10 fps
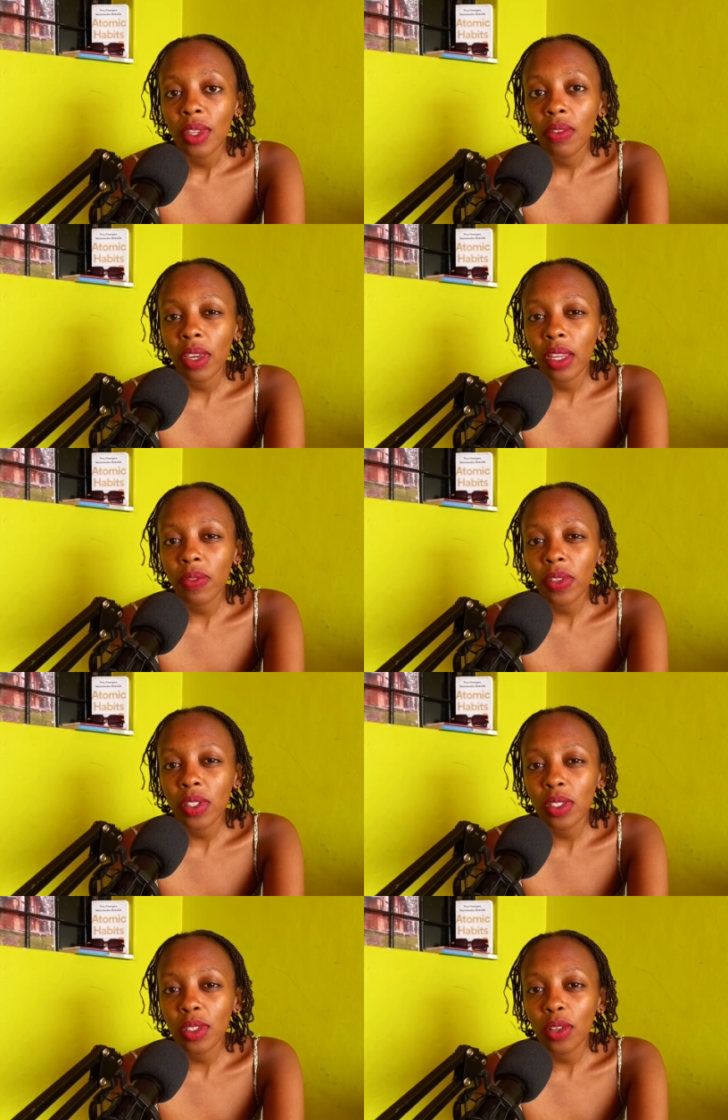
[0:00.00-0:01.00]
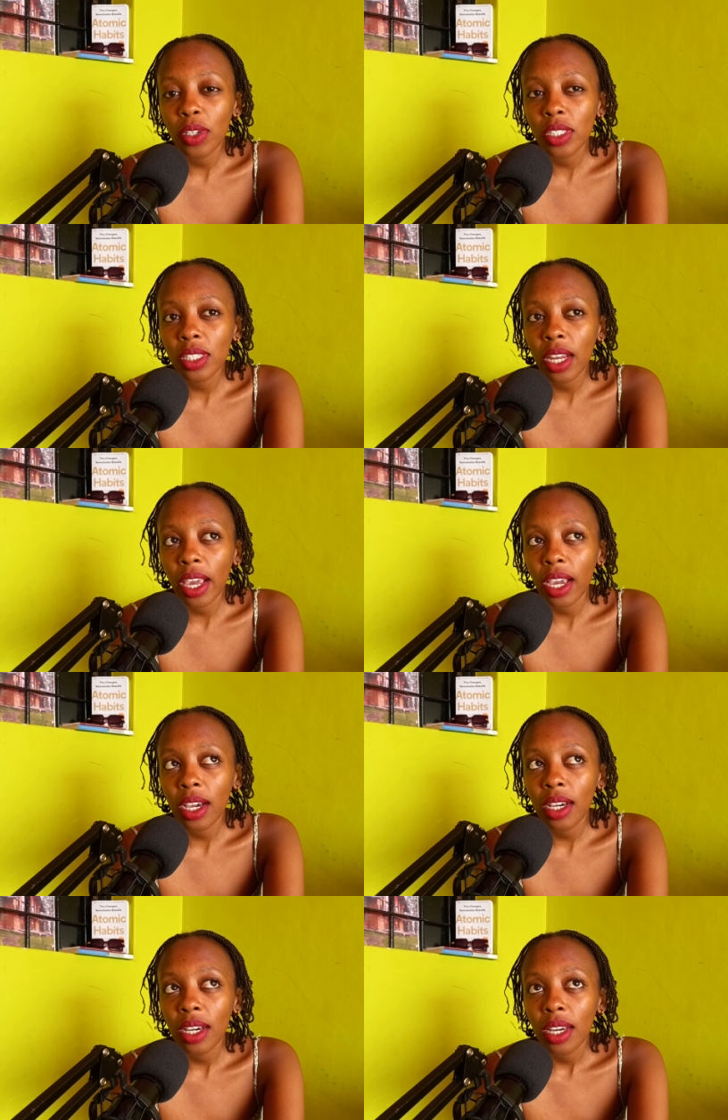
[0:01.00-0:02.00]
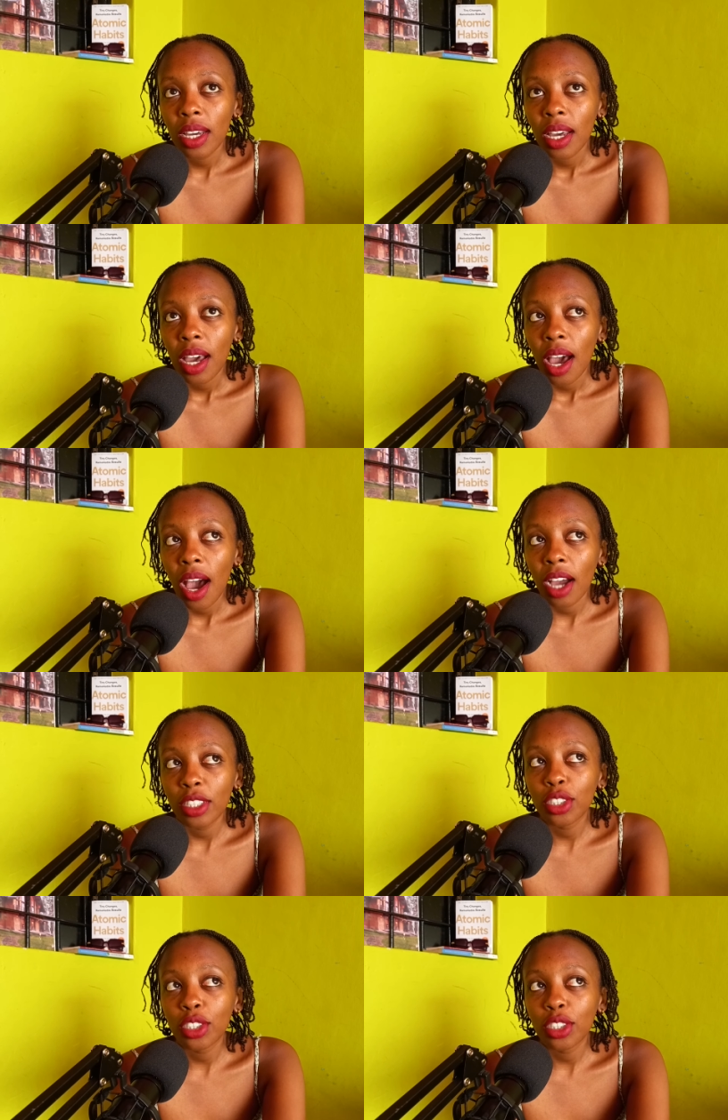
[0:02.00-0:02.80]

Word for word: Even if it's not like a